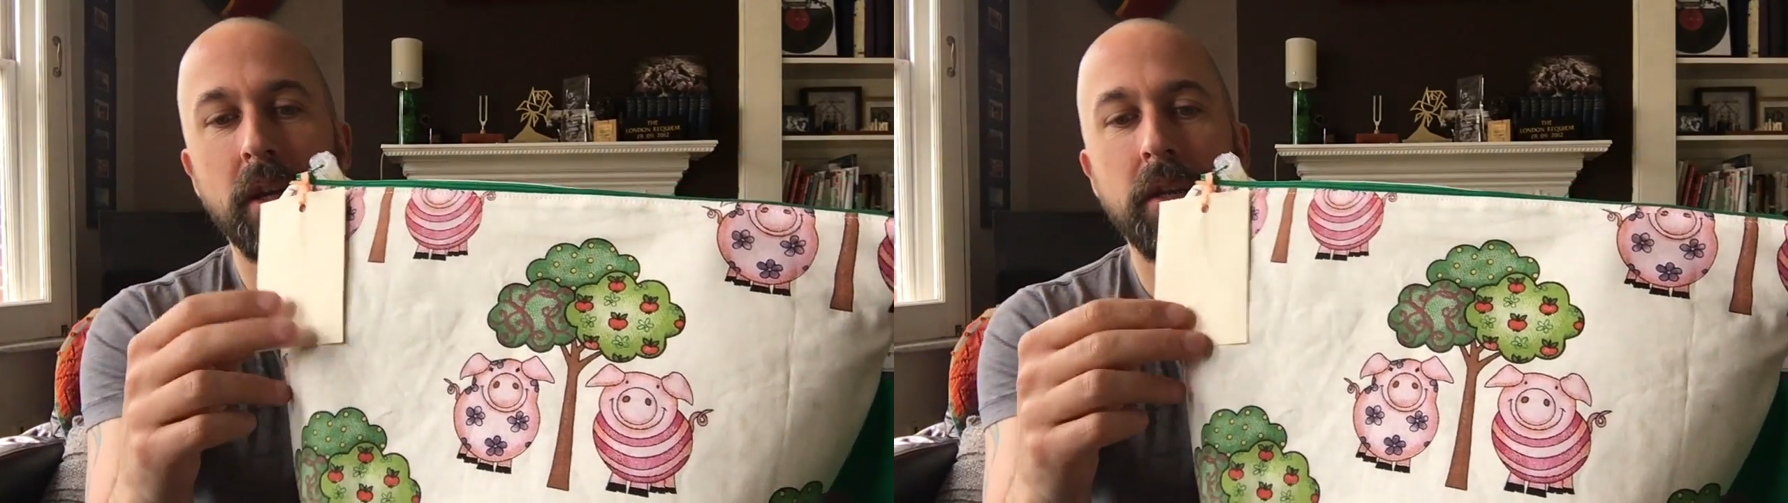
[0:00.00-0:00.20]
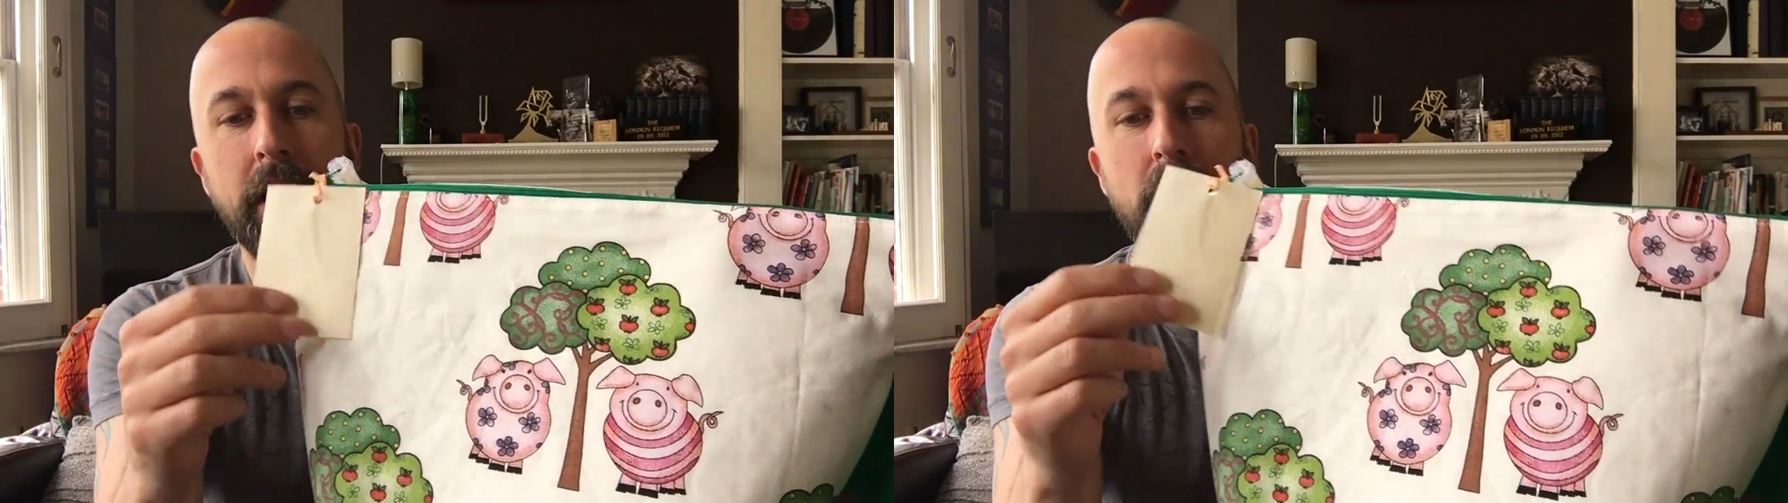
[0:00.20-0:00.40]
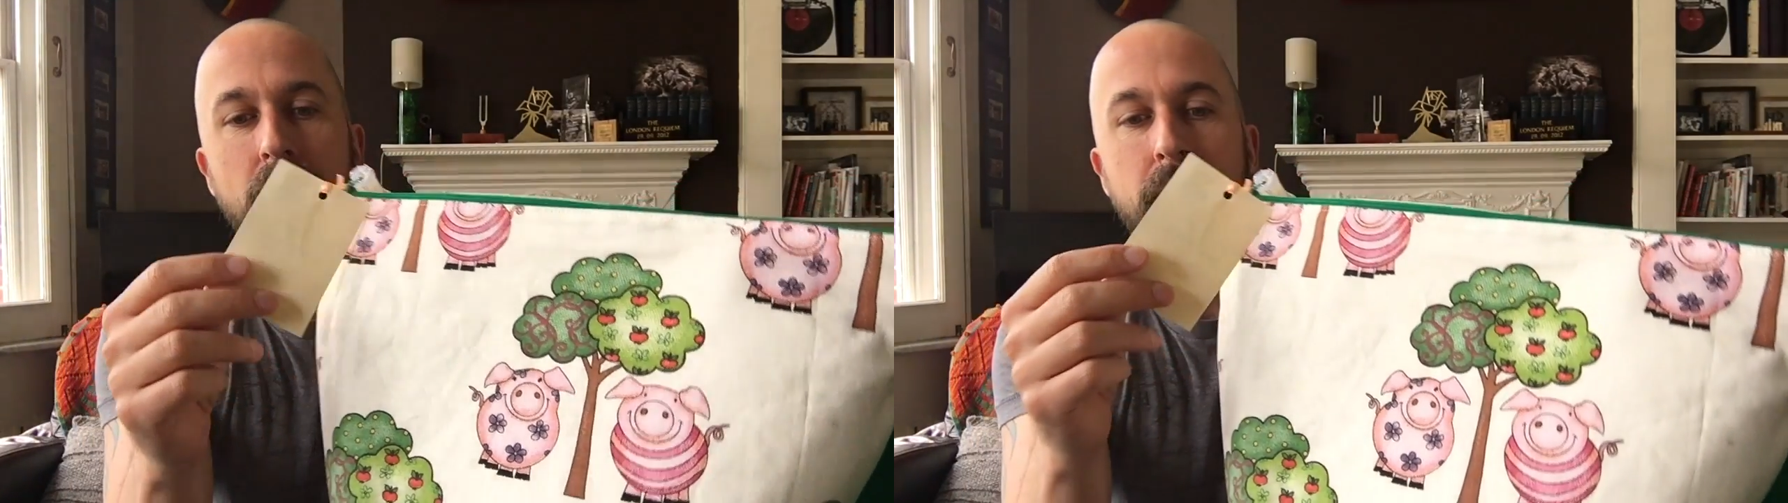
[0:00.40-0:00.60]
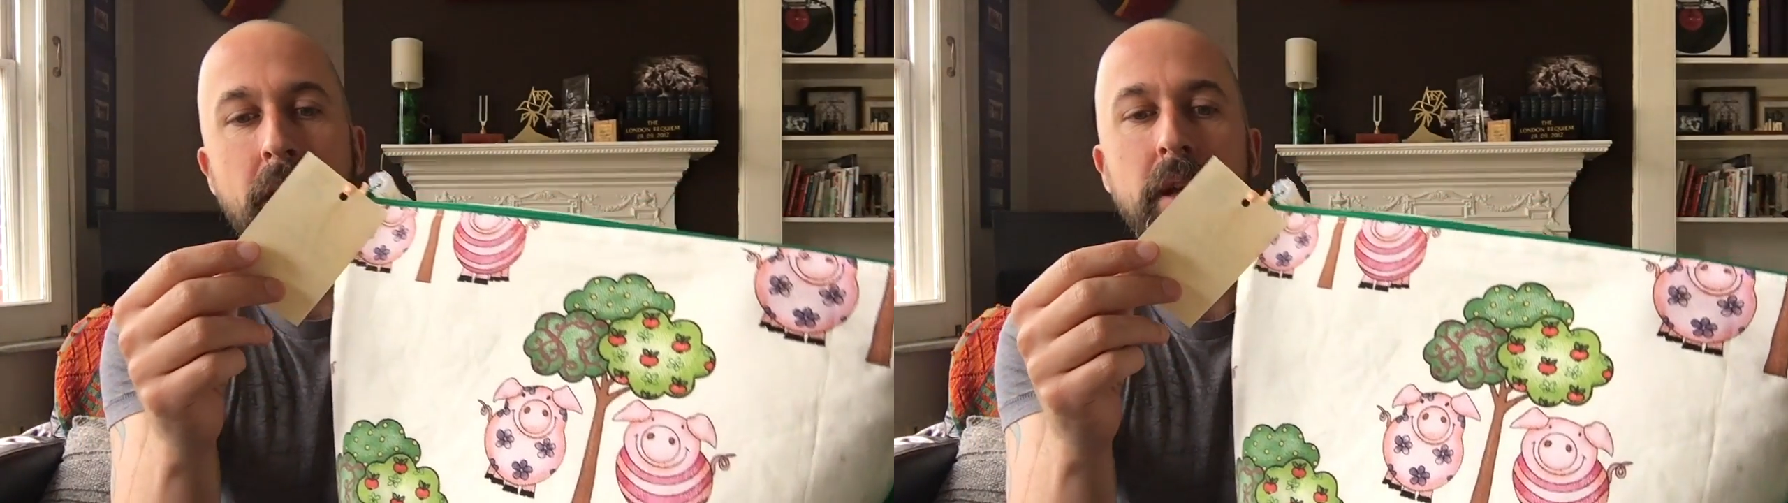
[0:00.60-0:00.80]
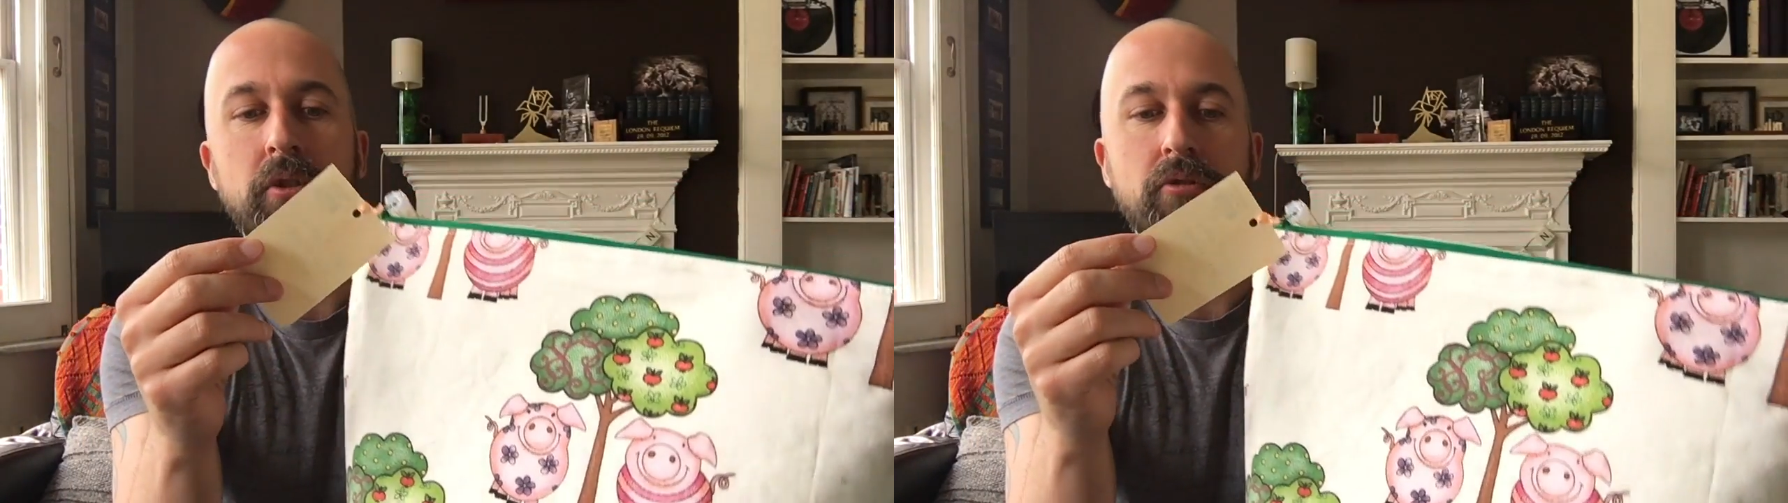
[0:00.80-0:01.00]
Now,
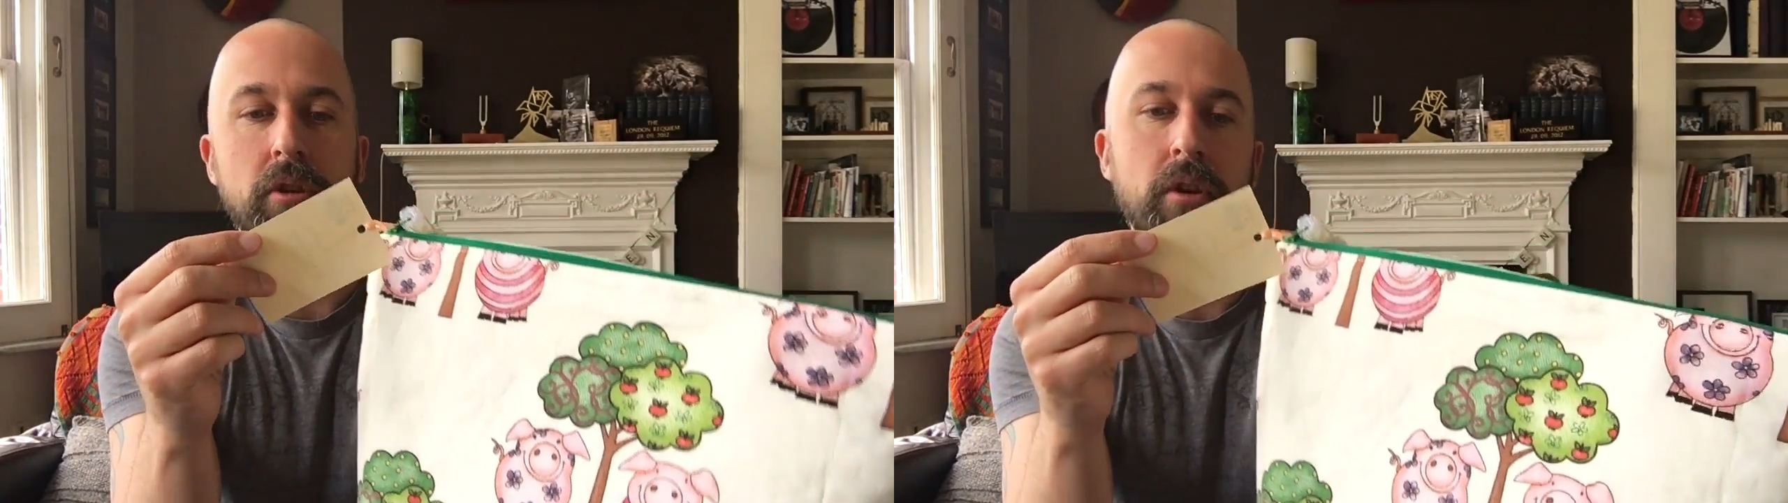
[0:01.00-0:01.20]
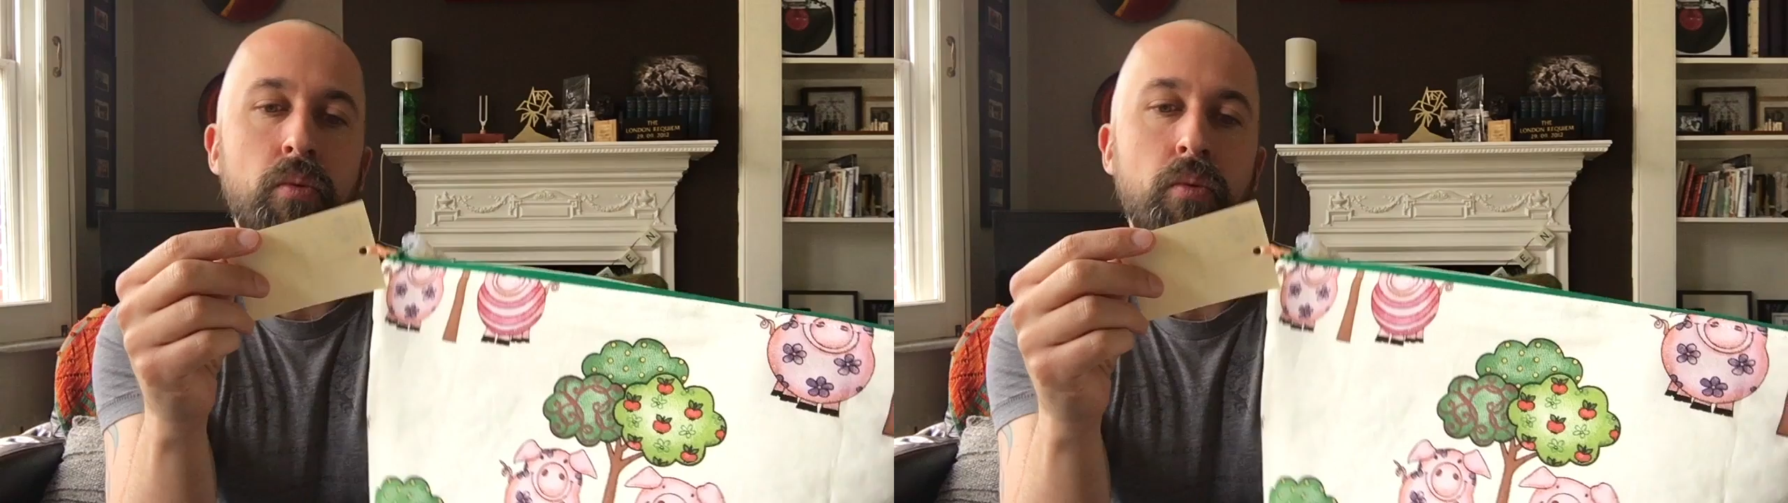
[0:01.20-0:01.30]
Petra